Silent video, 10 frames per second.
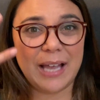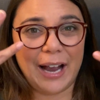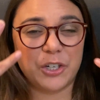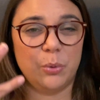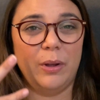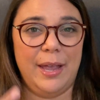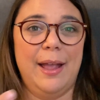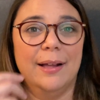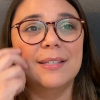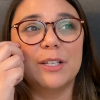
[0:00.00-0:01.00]
actual
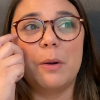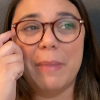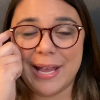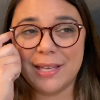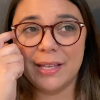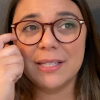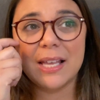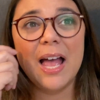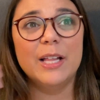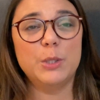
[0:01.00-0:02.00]
hands that are making this,
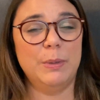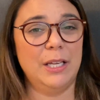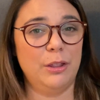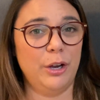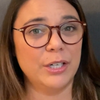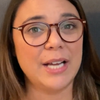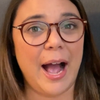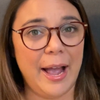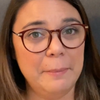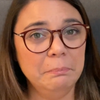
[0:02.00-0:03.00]
spending their
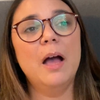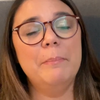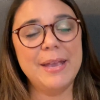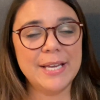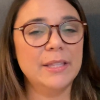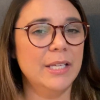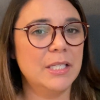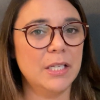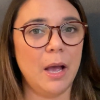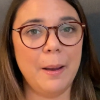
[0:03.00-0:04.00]
time making
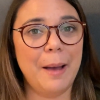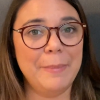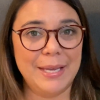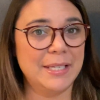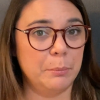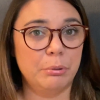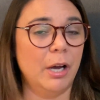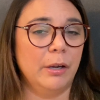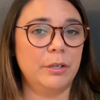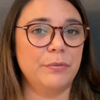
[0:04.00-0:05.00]
this amazing
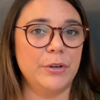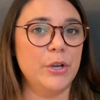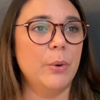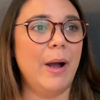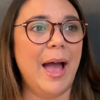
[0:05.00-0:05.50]
product for you.